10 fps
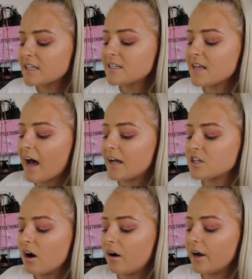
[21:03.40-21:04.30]
class as our
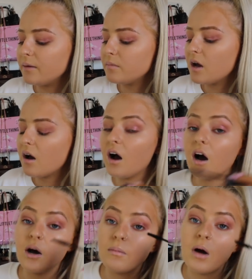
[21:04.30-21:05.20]
time.
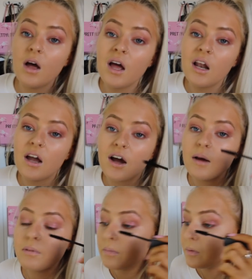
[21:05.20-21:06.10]
Like, I
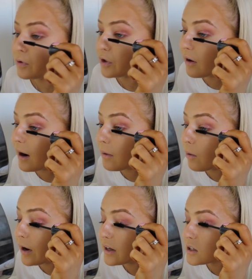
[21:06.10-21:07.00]
probably wouldn't go out my
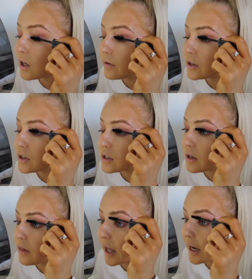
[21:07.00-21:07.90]
way to go and do
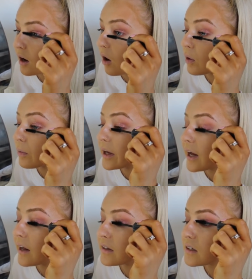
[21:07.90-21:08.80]
something on the
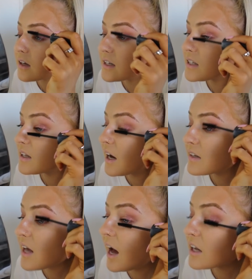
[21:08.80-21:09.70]
weekends because I see that
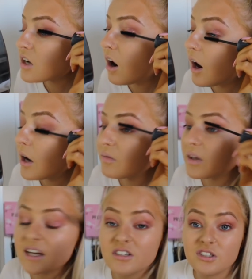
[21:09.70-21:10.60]
as our time, and
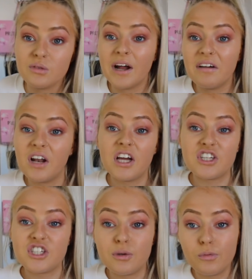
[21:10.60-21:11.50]
that's just the way our
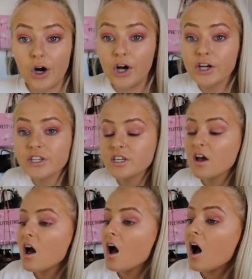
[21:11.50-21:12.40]
relationship works.
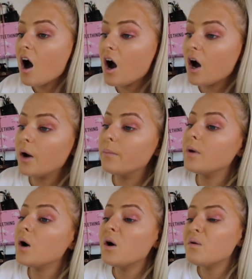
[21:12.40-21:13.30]
But
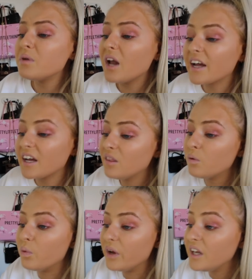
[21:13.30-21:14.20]
like, in
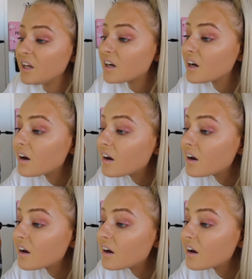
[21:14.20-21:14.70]
the week,